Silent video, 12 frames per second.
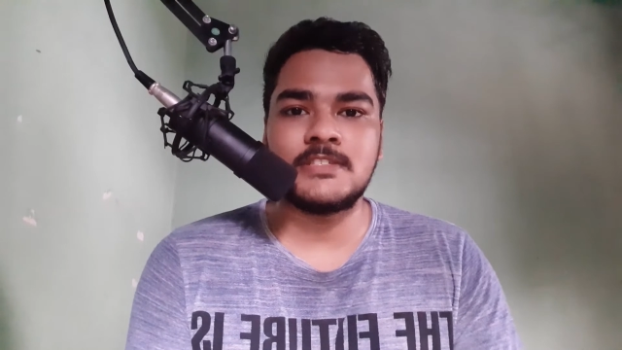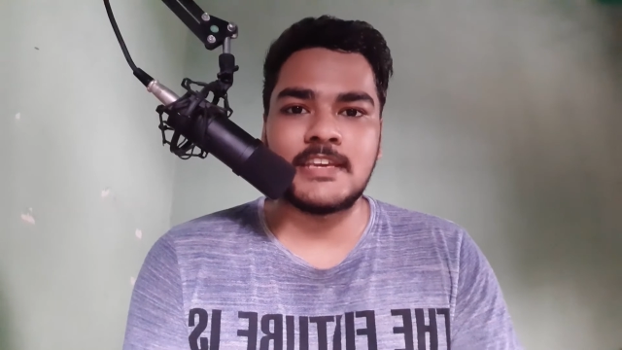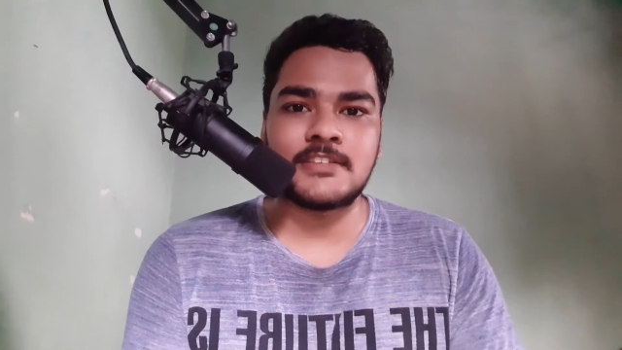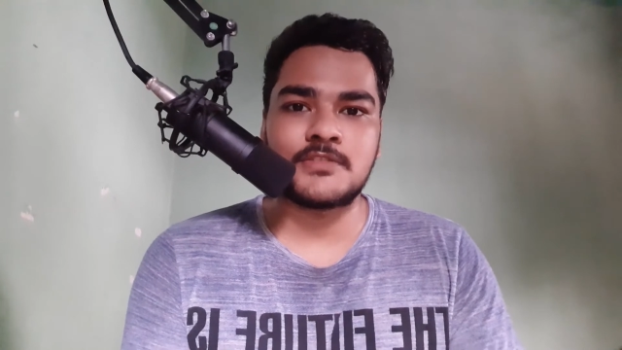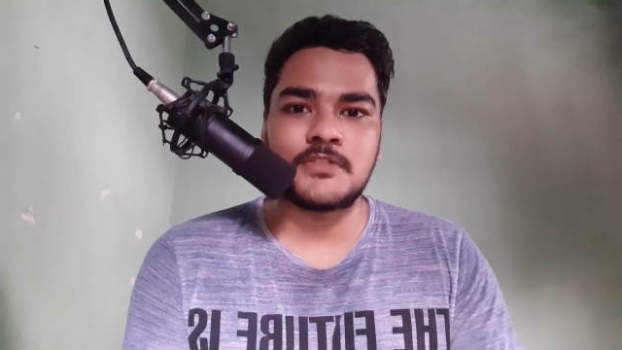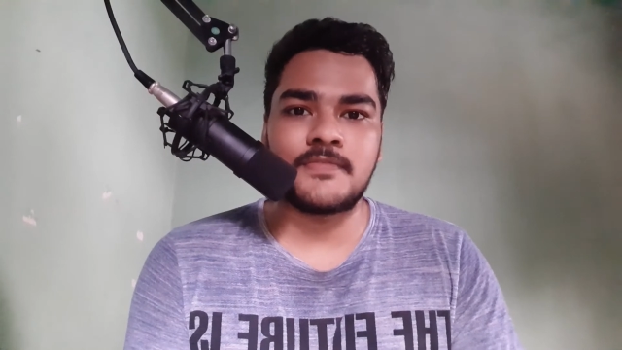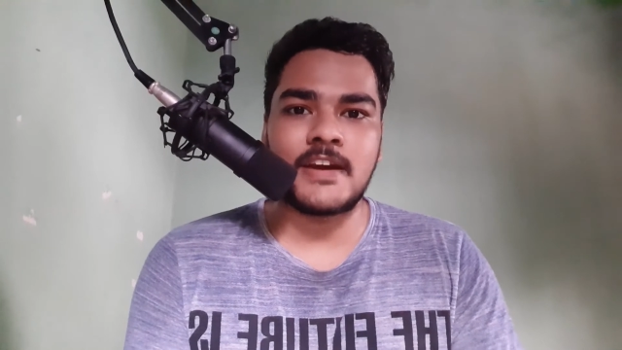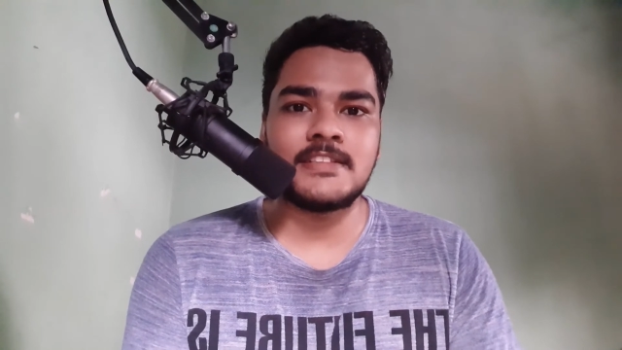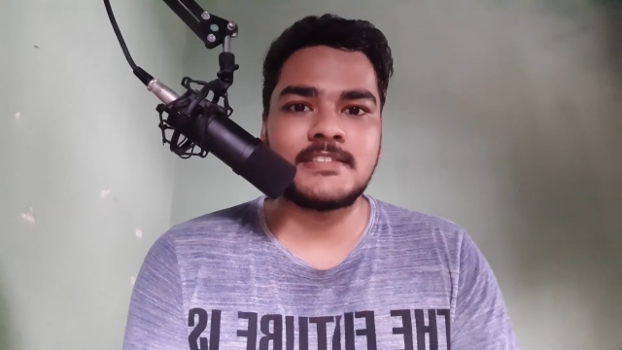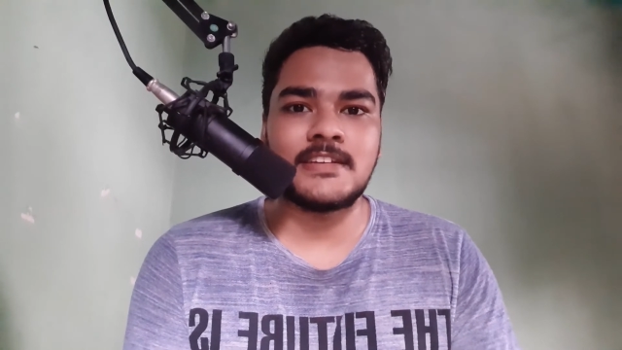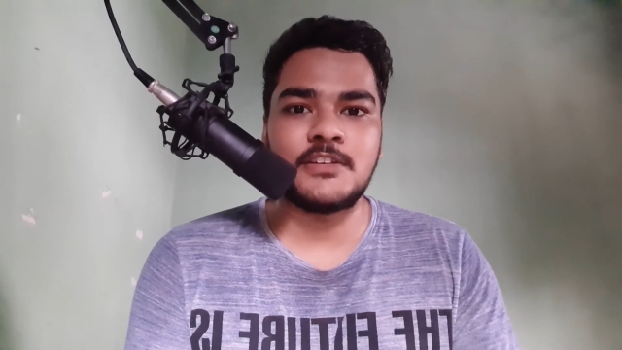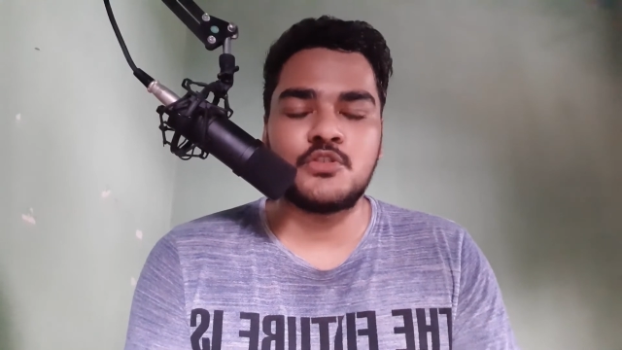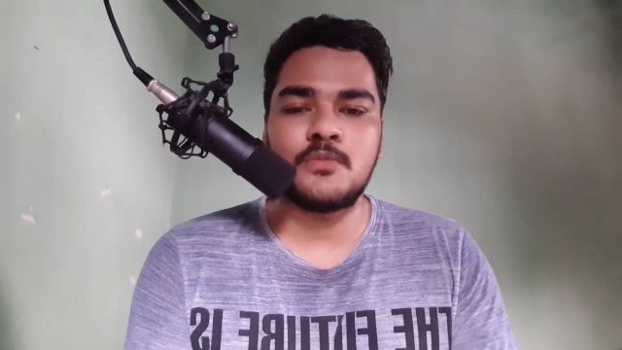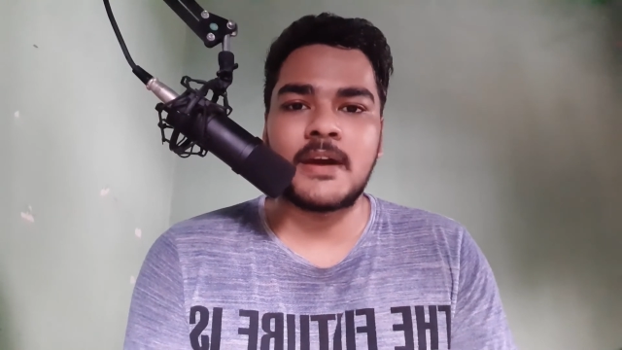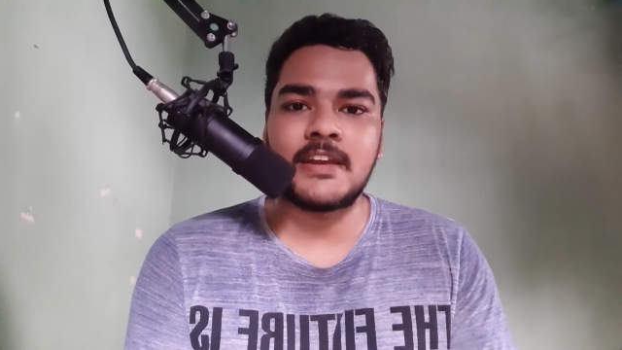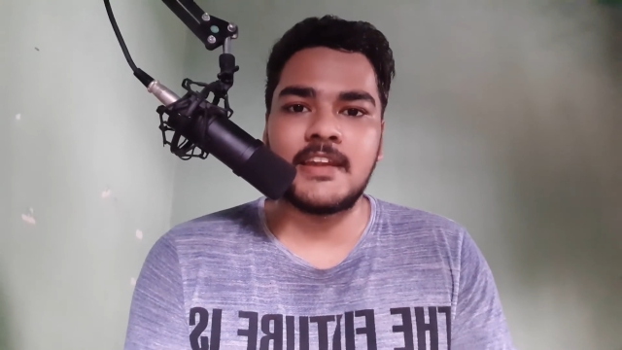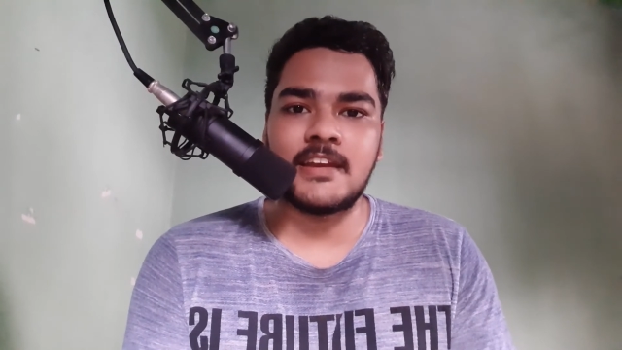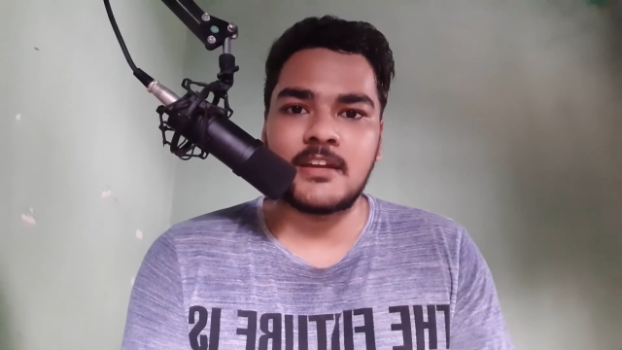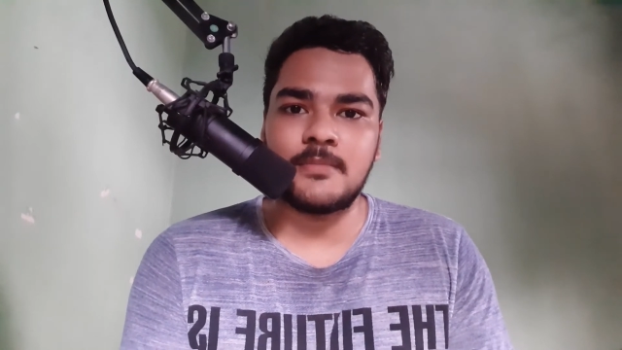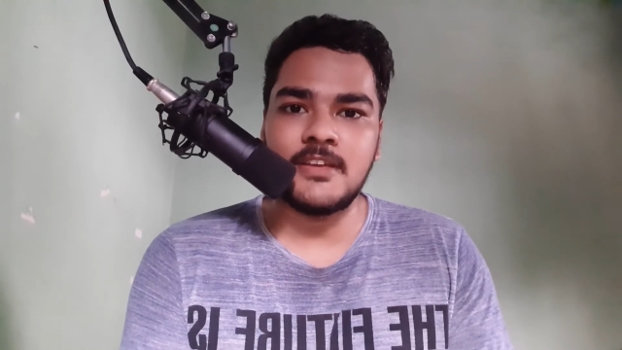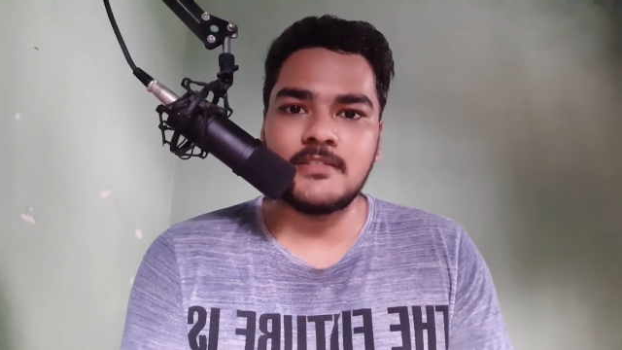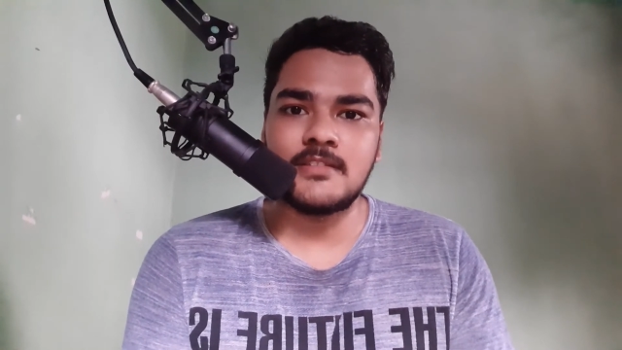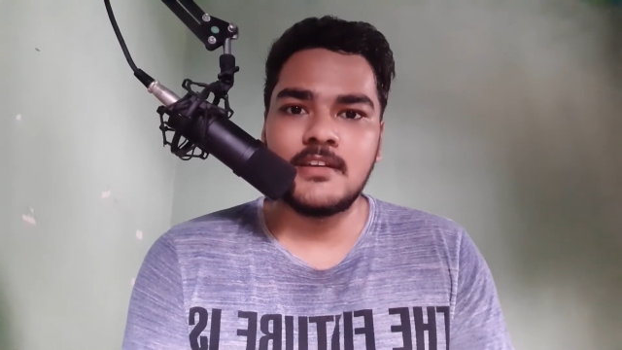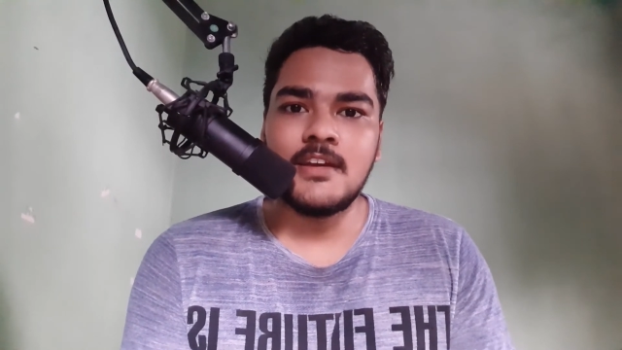JSON files into my
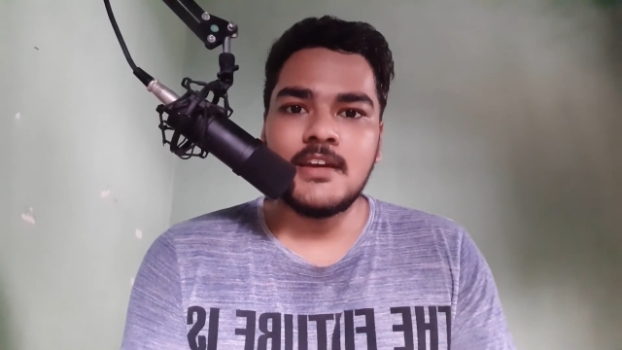database.